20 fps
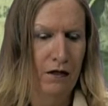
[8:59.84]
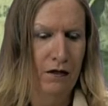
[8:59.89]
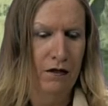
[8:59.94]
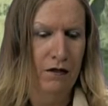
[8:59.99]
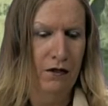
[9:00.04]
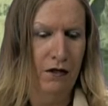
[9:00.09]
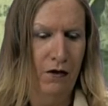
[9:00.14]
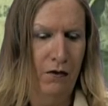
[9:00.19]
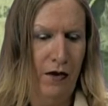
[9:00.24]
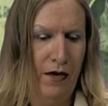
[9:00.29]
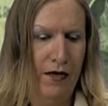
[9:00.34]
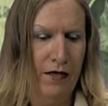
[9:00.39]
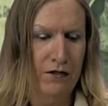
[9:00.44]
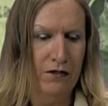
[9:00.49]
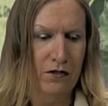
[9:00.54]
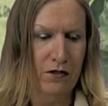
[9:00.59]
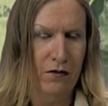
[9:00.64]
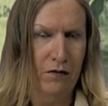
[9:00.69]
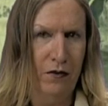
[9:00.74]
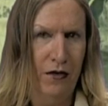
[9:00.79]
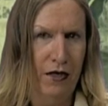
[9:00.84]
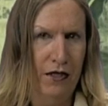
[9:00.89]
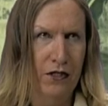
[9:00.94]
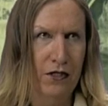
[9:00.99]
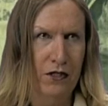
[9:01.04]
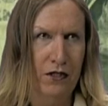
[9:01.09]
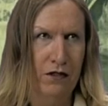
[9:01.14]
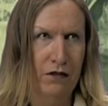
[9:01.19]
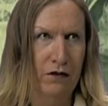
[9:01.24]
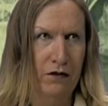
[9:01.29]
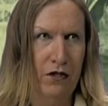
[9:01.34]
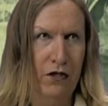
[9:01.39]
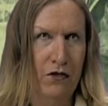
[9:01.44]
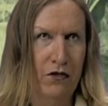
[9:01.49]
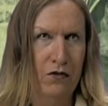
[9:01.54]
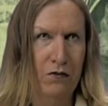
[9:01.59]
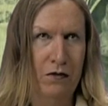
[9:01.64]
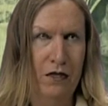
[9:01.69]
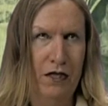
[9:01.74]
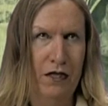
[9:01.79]
you know, why doesn't the major
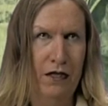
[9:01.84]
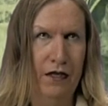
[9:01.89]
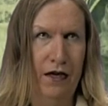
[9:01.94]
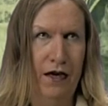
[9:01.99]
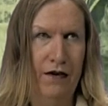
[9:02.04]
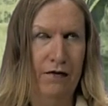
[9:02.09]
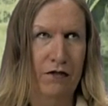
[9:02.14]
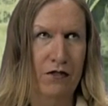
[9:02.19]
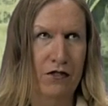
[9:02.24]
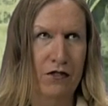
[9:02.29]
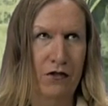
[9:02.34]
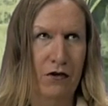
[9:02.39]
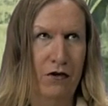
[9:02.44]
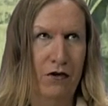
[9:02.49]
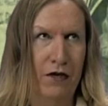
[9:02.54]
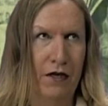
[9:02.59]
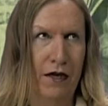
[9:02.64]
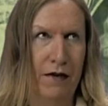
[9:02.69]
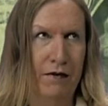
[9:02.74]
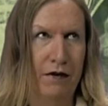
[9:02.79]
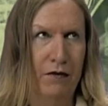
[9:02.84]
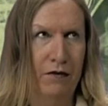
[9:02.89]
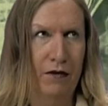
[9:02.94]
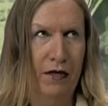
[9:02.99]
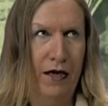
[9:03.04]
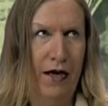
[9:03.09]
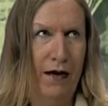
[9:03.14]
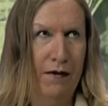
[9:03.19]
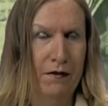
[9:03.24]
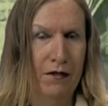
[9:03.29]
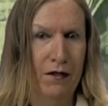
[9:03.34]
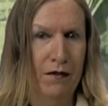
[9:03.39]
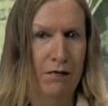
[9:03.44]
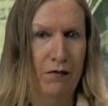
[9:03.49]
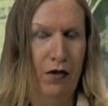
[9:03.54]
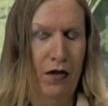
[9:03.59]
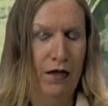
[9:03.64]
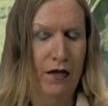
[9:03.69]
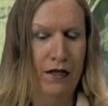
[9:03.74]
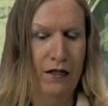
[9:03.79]
news media have a story? I mean, what happened to the
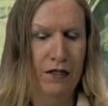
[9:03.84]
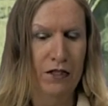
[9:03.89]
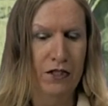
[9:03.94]
plane in